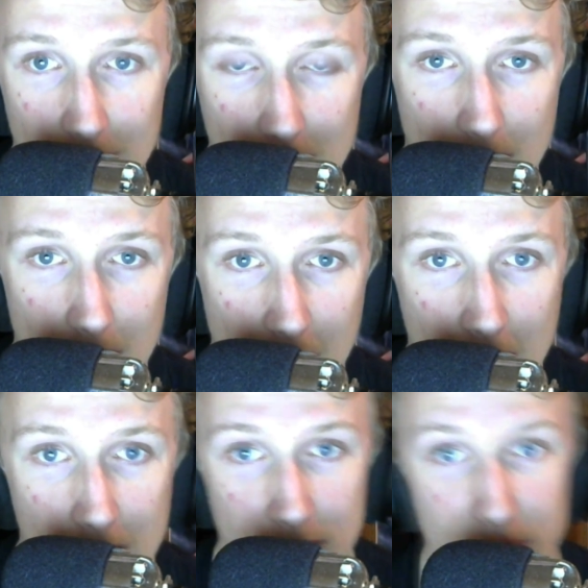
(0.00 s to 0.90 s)
Uh,
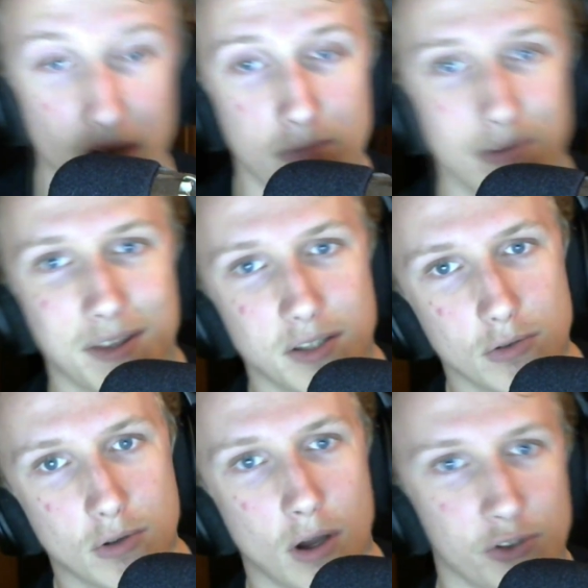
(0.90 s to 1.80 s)
so I think
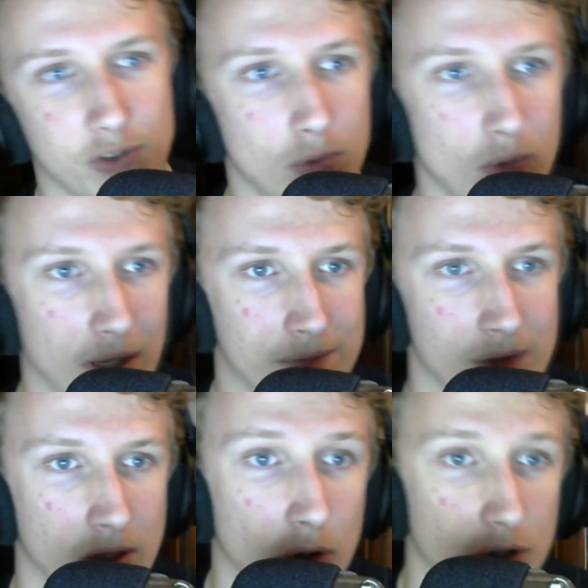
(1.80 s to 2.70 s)
Newcastle have uh,
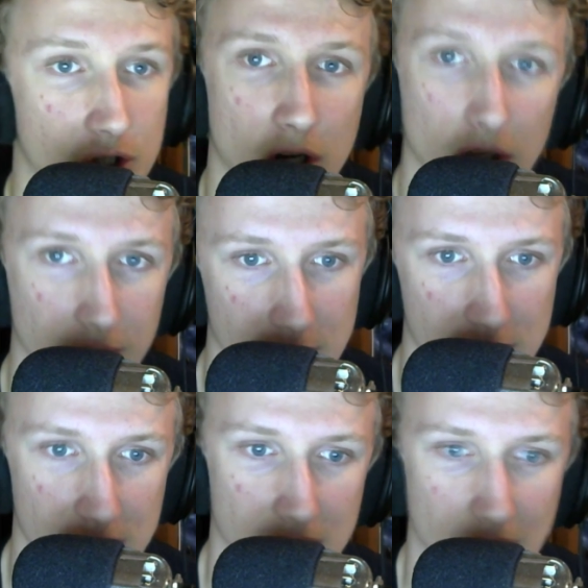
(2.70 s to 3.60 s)
got a
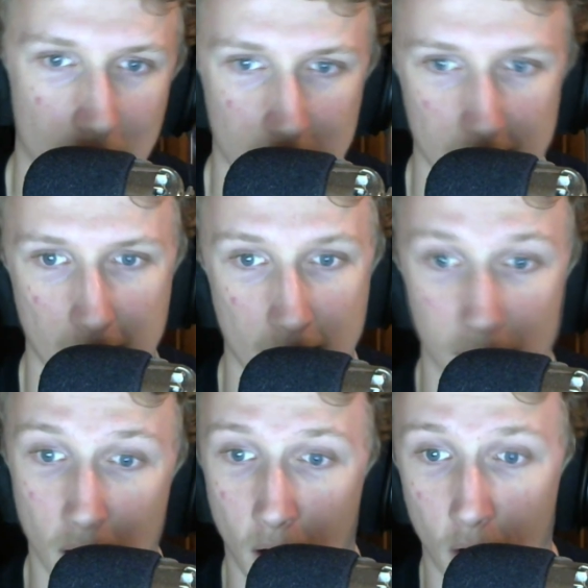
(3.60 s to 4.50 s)
chance uh, at
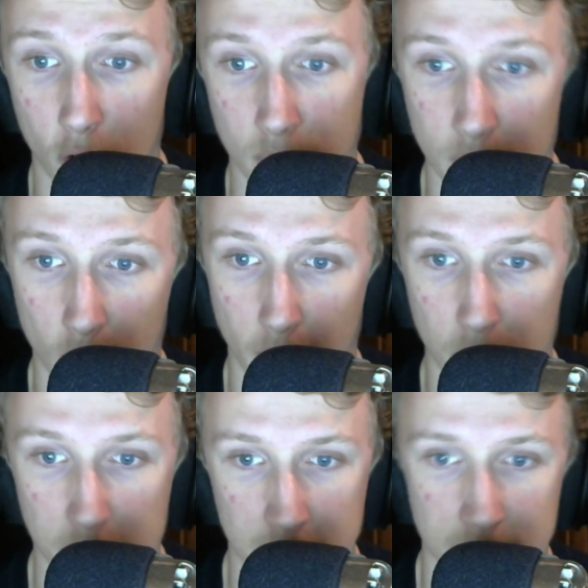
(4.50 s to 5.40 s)
home. It will help
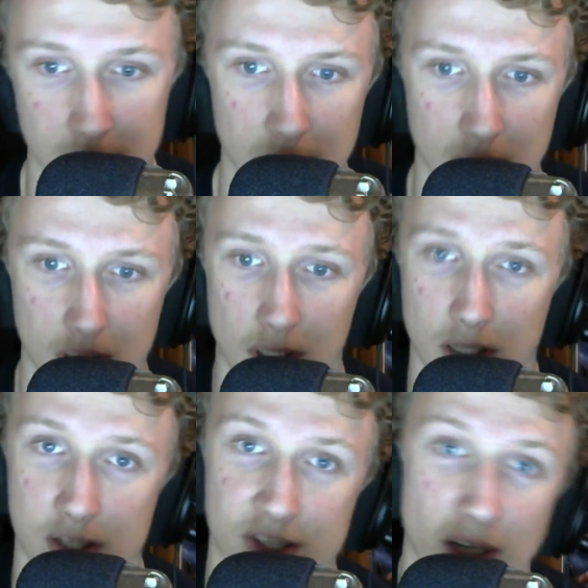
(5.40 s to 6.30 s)
them.
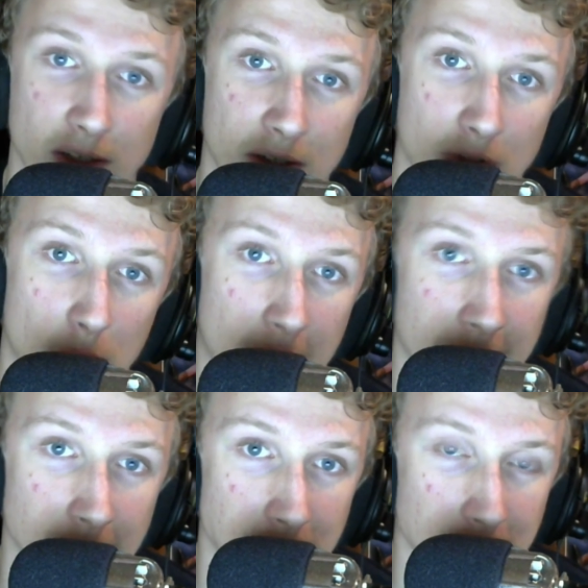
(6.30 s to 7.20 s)
Sunderland
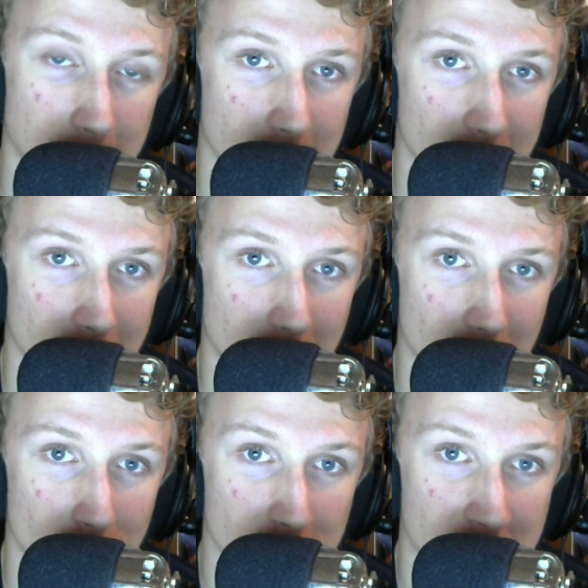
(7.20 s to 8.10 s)
away,
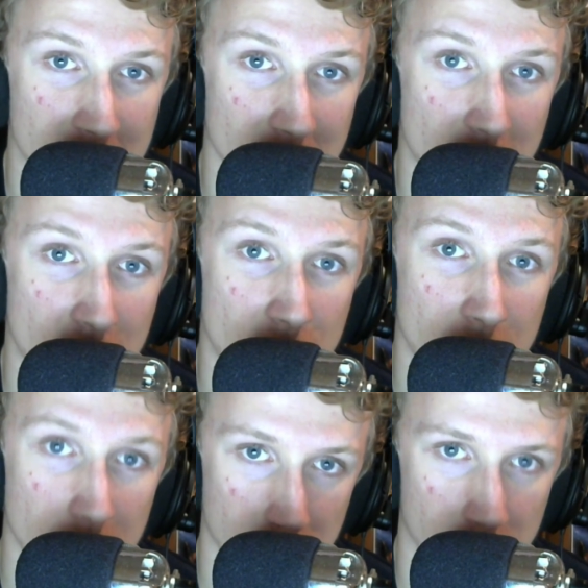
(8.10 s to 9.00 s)
which is
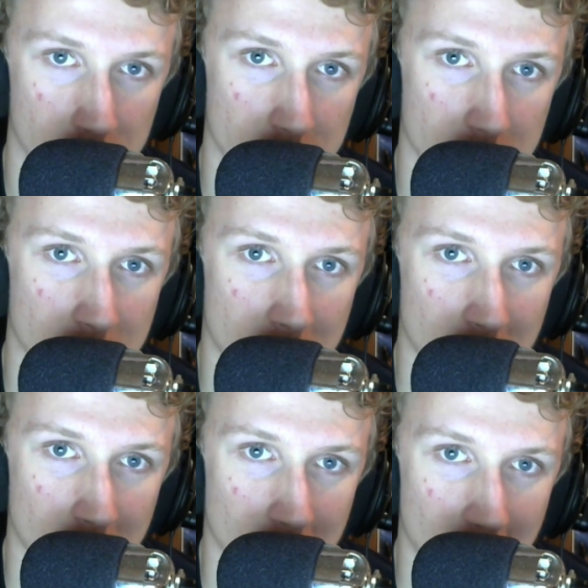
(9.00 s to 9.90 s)
huge.
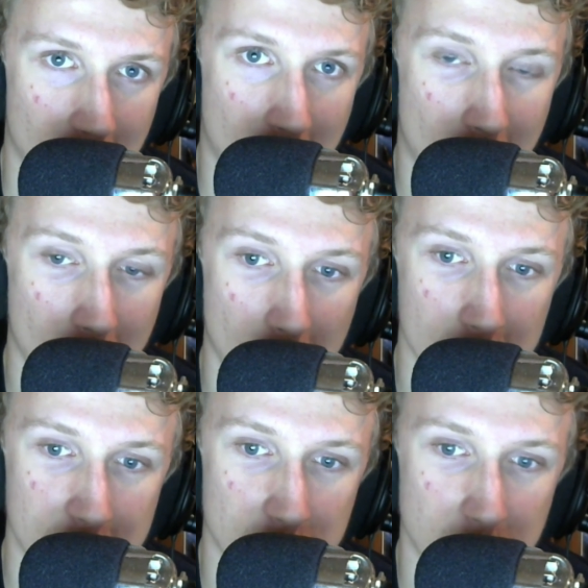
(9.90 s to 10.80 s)
That's uh, a massive
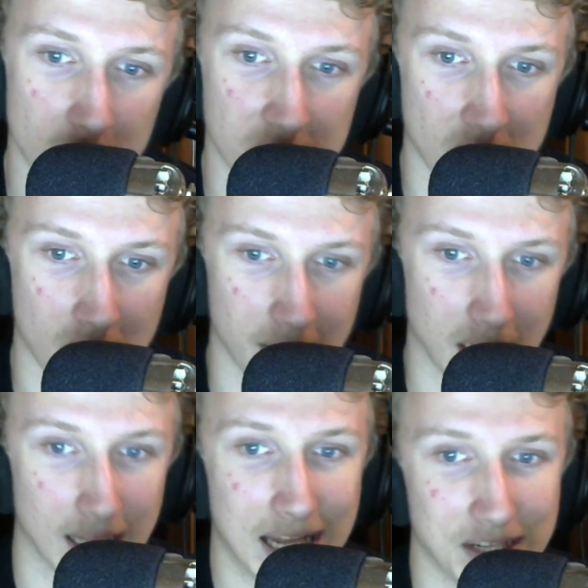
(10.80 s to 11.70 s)
game. To be honest, I think
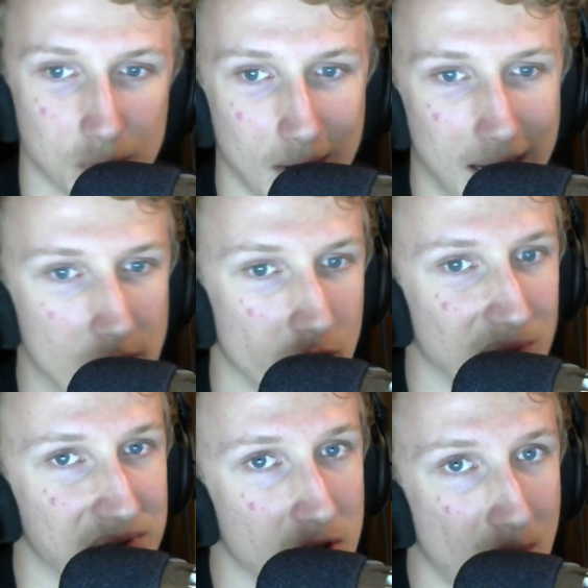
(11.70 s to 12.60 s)
that's where
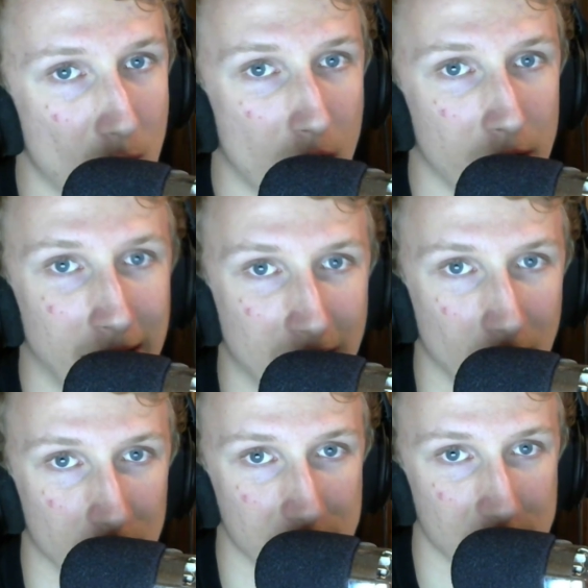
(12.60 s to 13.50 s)
jobs could be won and lost.